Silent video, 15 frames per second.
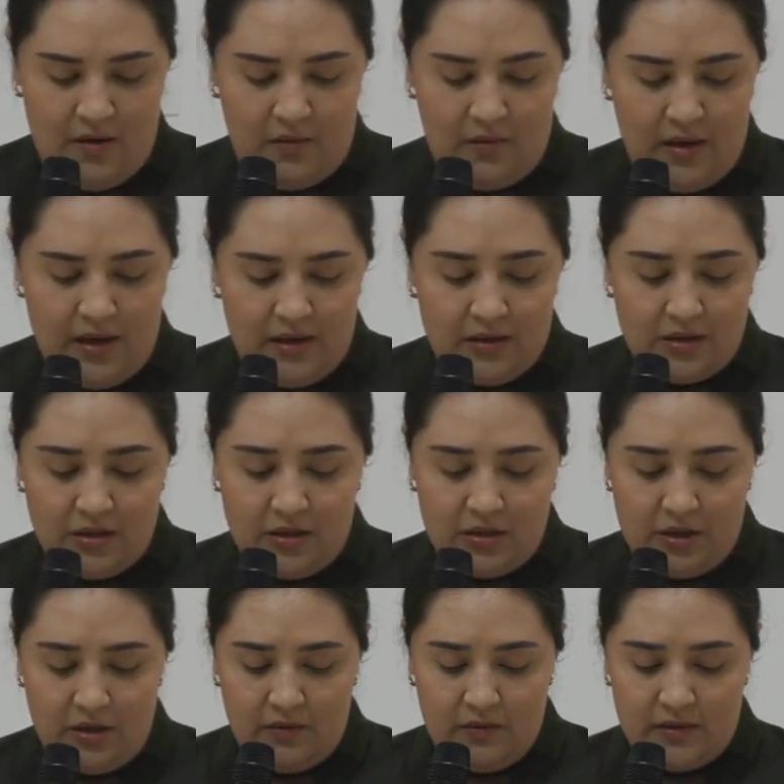where she
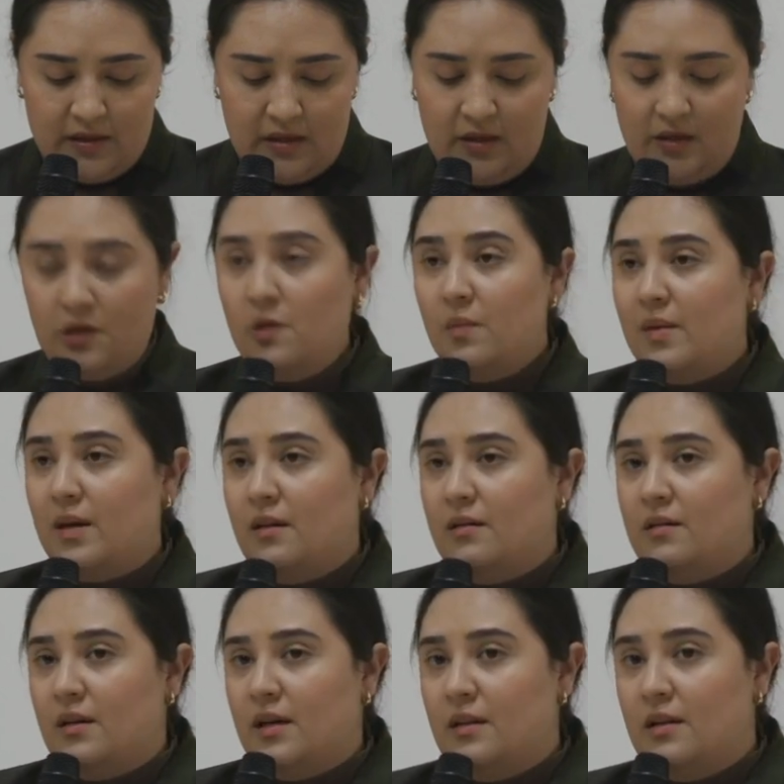shows the
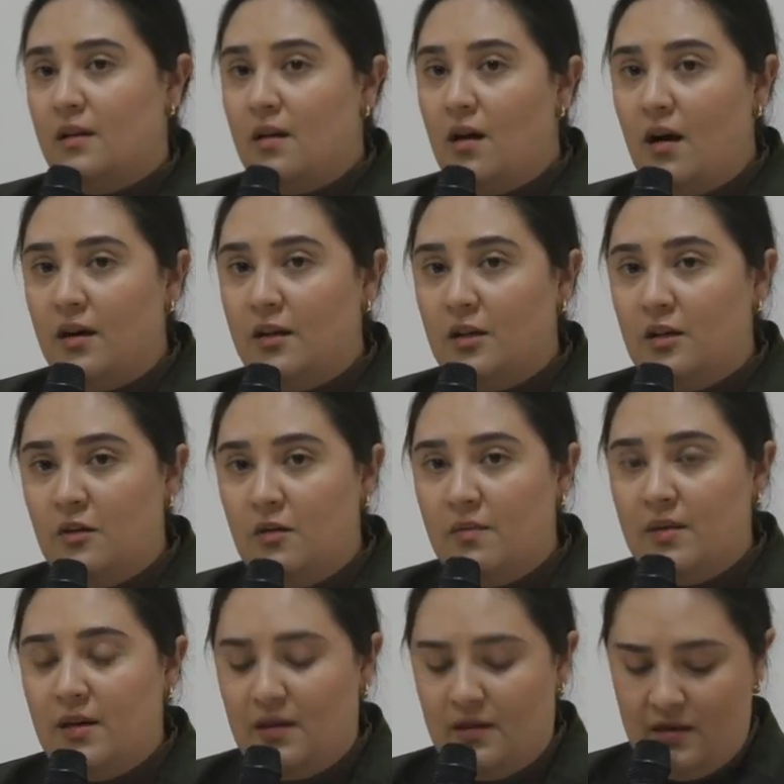human and the non
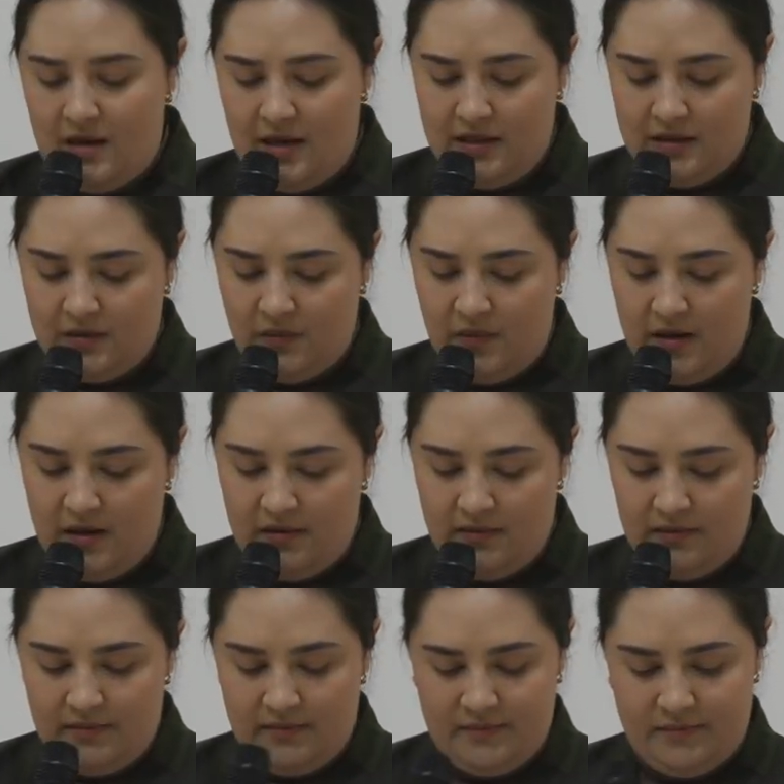human as one.